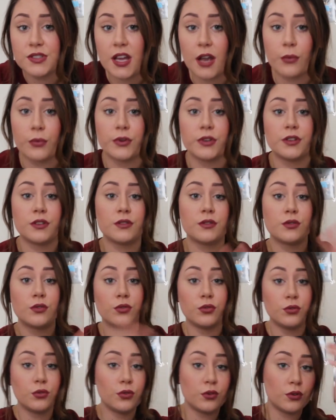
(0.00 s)
I would
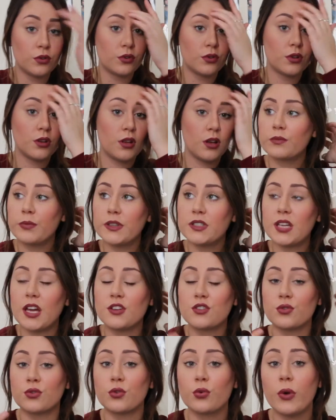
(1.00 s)
Google
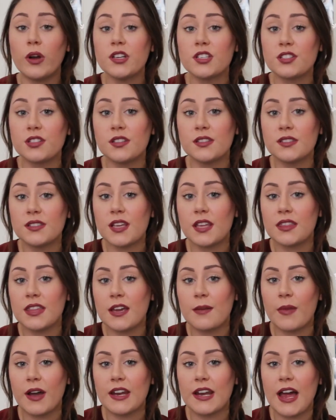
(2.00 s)
potential questions that
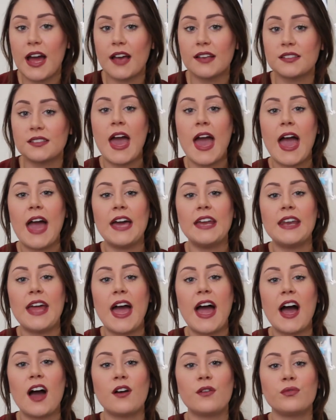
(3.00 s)
they might ask and
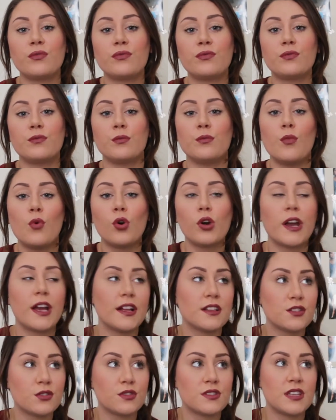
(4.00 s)
have more
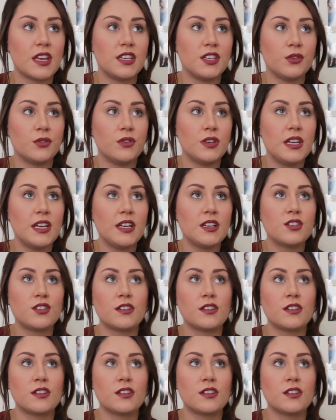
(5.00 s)
answers than you'll need,